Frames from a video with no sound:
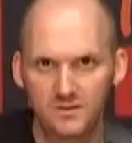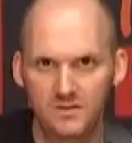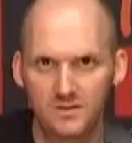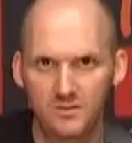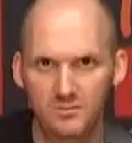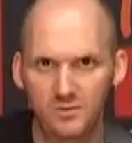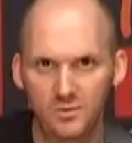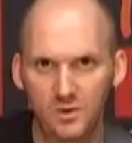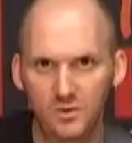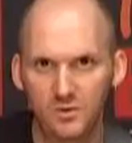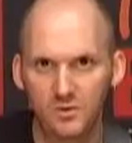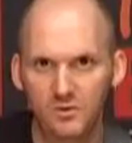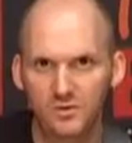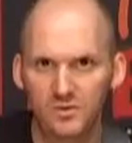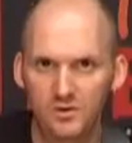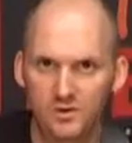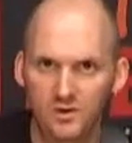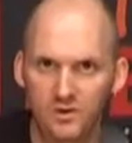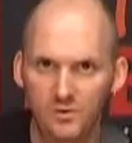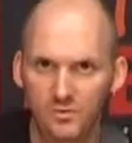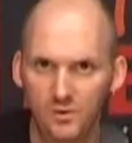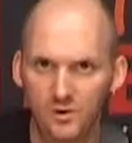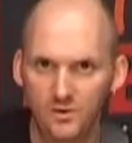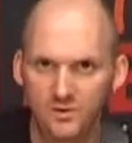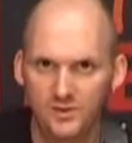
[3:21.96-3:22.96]
important that
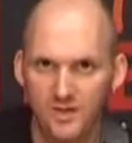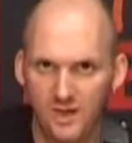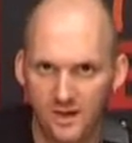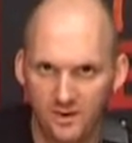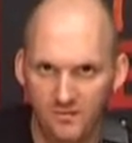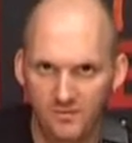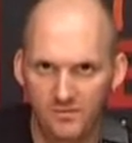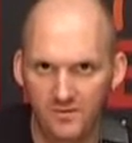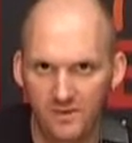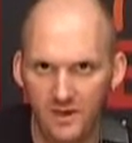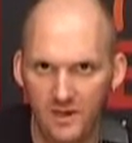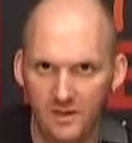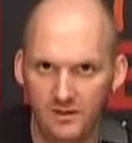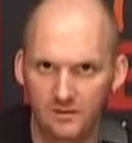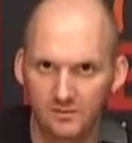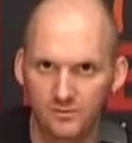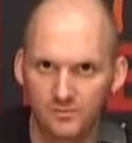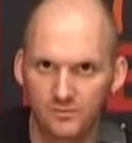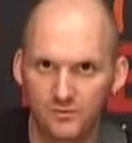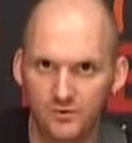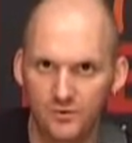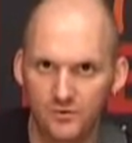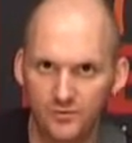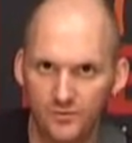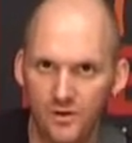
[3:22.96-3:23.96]
you watch out for that little
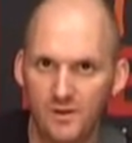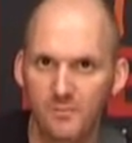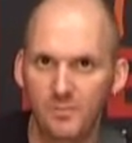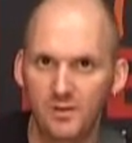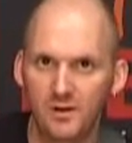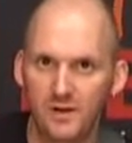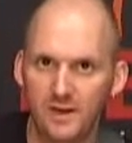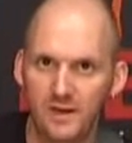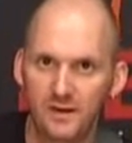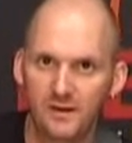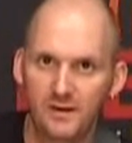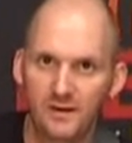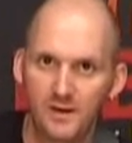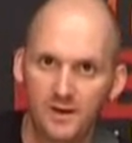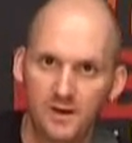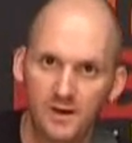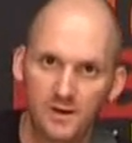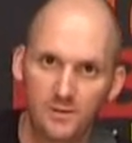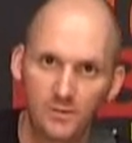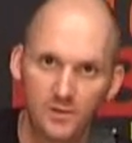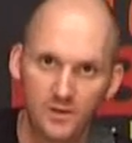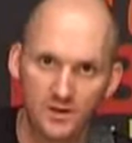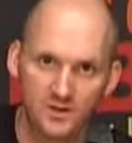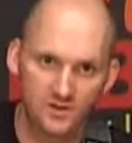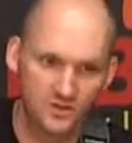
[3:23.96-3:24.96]
triplet,
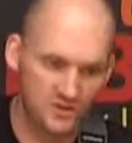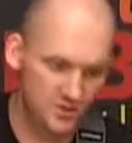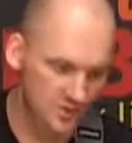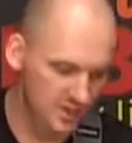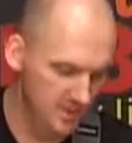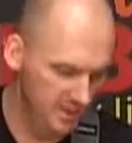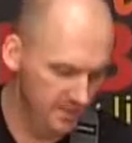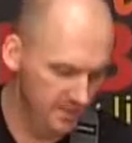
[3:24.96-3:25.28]
which